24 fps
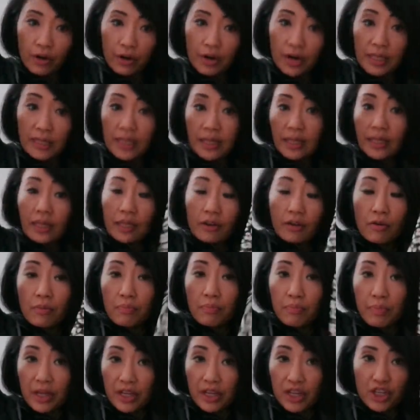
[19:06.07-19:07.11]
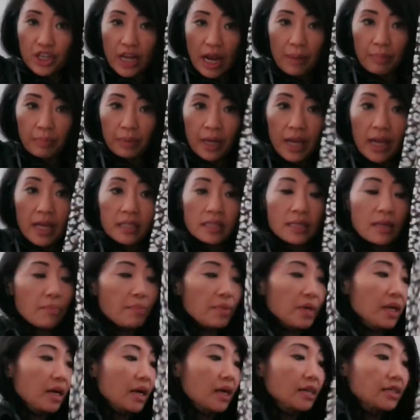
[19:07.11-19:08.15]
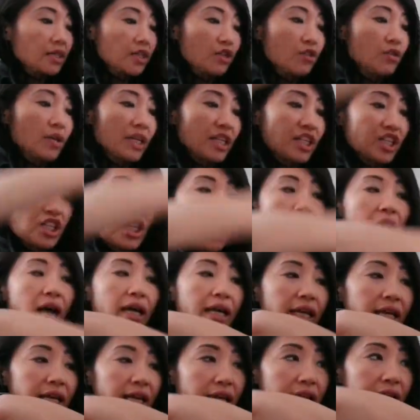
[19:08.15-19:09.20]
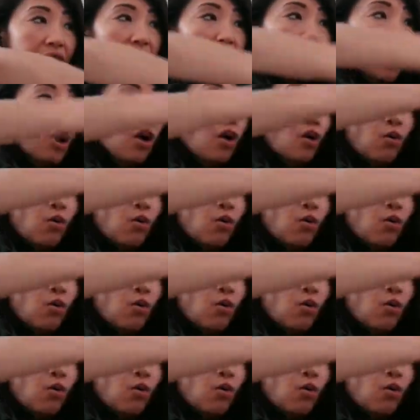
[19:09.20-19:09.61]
It's a little bit shapeless because you can tuck it in